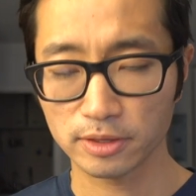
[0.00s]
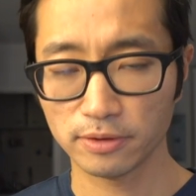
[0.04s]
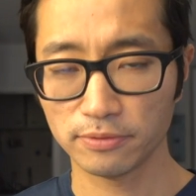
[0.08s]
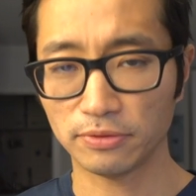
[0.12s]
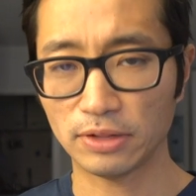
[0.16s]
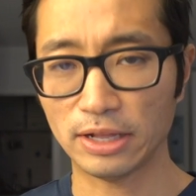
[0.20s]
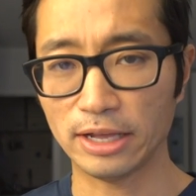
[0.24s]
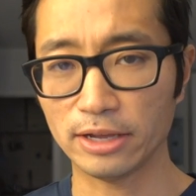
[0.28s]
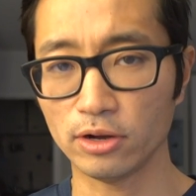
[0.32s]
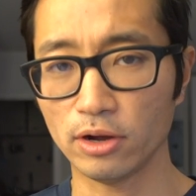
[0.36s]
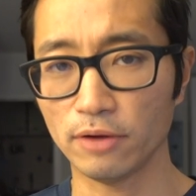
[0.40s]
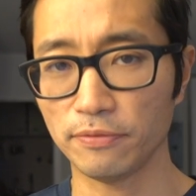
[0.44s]

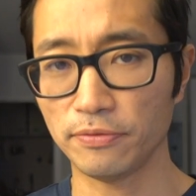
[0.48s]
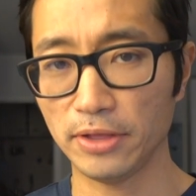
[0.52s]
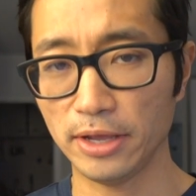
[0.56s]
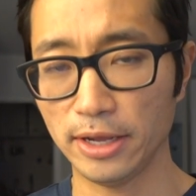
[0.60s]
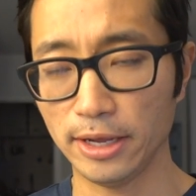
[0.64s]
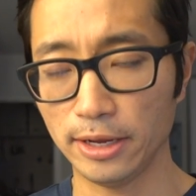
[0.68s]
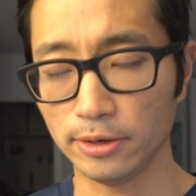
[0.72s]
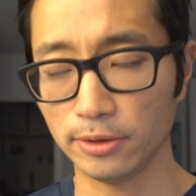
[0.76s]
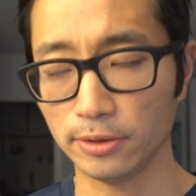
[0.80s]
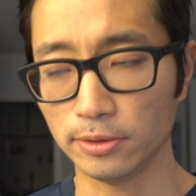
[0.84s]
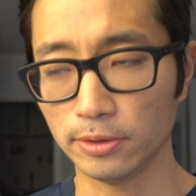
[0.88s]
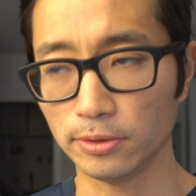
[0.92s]
flying off the
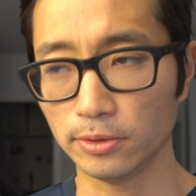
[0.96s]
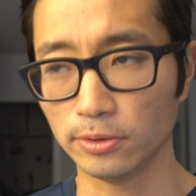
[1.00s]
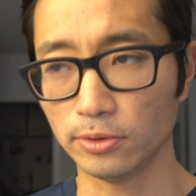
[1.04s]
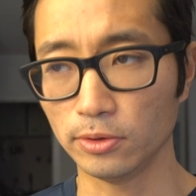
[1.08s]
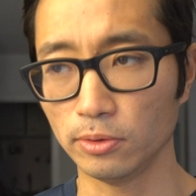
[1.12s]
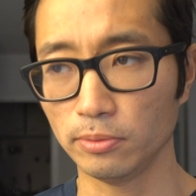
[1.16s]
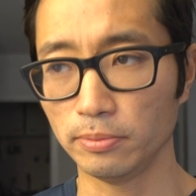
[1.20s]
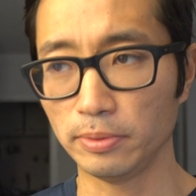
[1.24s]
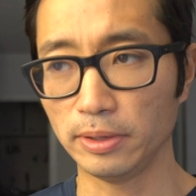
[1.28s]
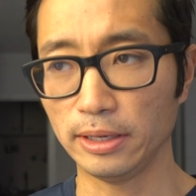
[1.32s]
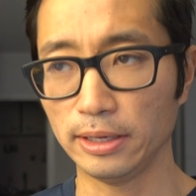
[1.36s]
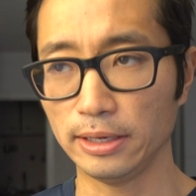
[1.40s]
handle a
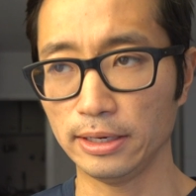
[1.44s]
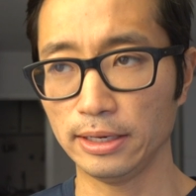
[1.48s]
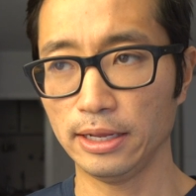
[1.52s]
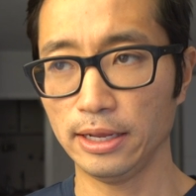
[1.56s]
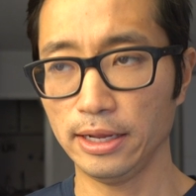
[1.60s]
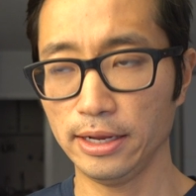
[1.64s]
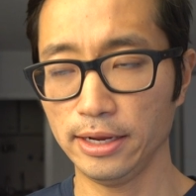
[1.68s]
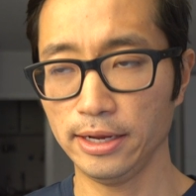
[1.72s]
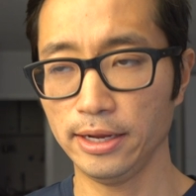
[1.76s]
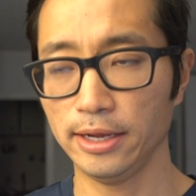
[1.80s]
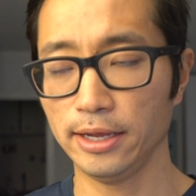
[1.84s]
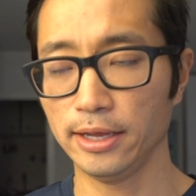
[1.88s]
little bit
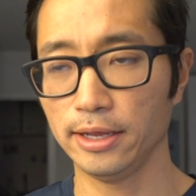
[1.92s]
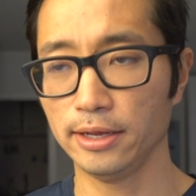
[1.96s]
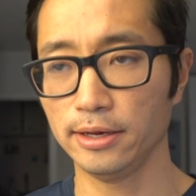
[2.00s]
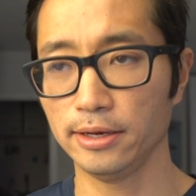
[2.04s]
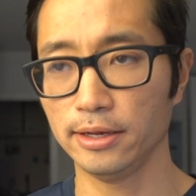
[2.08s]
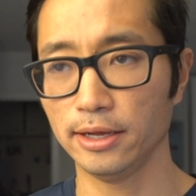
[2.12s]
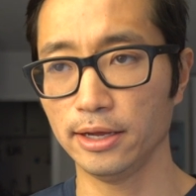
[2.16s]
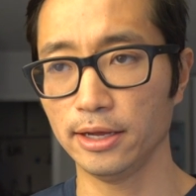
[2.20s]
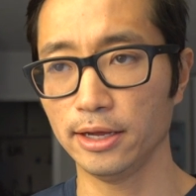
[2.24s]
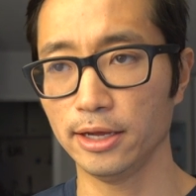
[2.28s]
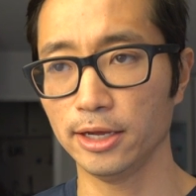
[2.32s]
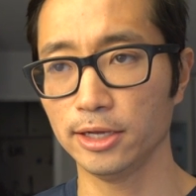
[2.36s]

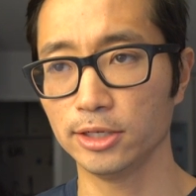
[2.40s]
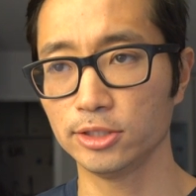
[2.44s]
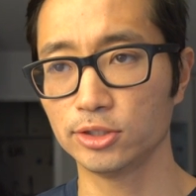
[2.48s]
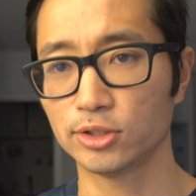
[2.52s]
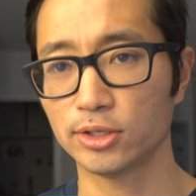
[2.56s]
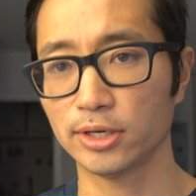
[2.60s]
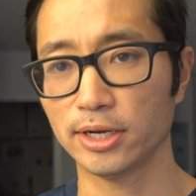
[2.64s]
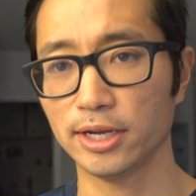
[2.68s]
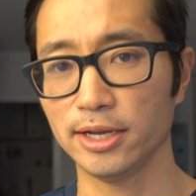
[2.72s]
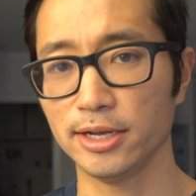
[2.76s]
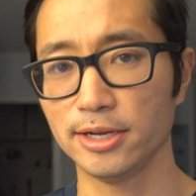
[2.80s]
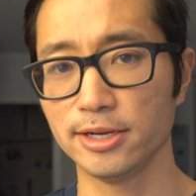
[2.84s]
and
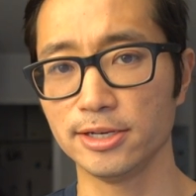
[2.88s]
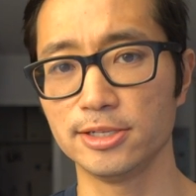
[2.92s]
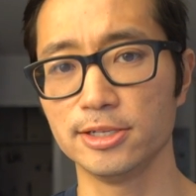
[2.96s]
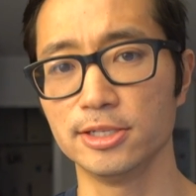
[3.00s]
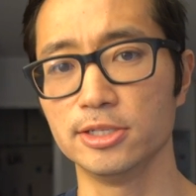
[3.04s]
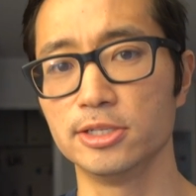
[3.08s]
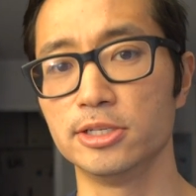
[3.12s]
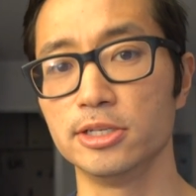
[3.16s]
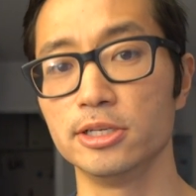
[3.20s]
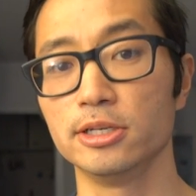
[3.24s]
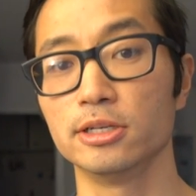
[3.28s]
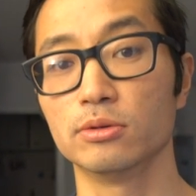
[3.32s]
trying
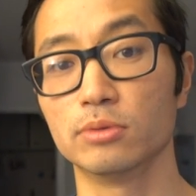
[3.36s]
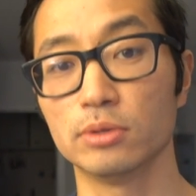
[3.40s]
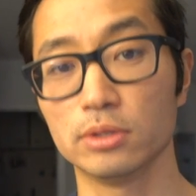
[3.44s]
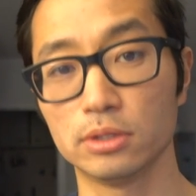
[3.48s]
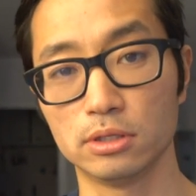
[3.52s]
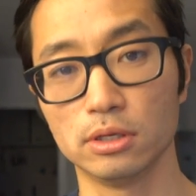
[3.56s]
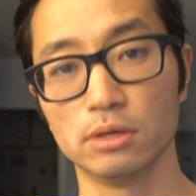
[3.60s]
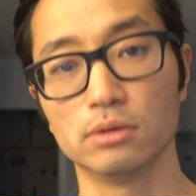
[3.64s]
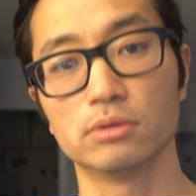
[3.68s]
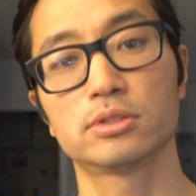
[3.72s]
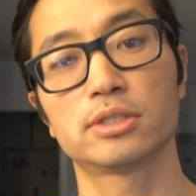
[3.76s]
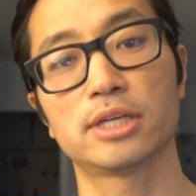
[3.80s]
to deal
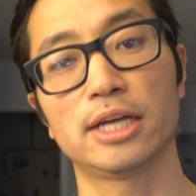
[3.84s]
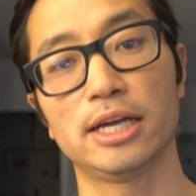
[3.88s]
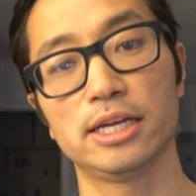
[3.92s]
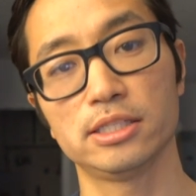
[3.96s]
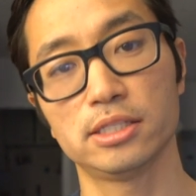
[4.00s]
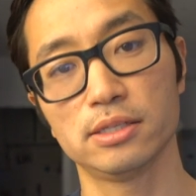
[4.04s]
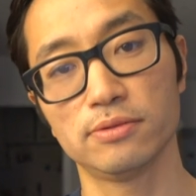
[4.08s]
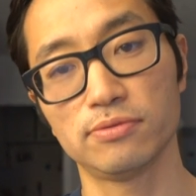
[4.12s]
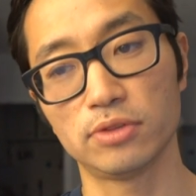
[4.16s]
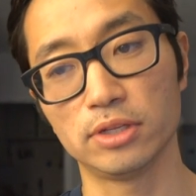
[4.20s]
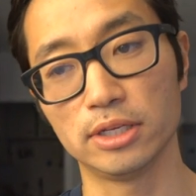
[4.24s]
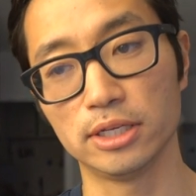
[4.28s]
with those
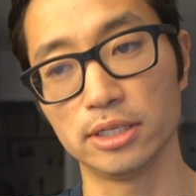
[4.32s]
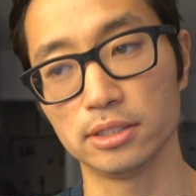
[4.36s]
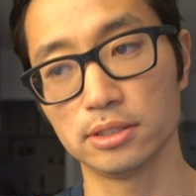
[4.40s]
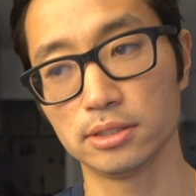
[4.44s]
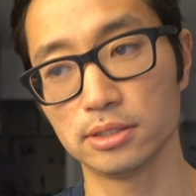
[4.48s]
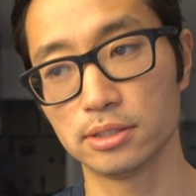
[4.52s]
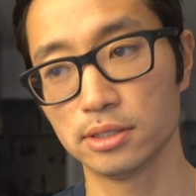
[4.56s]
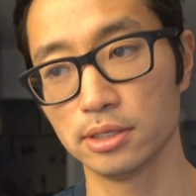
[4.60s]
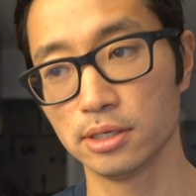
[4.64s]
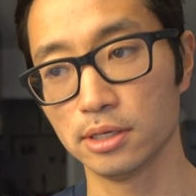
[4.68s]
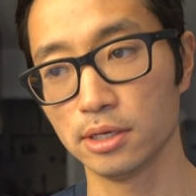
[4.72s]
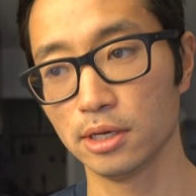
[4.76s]
kinds of
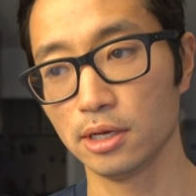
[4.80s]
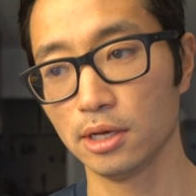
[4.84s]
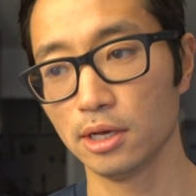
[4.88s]
things.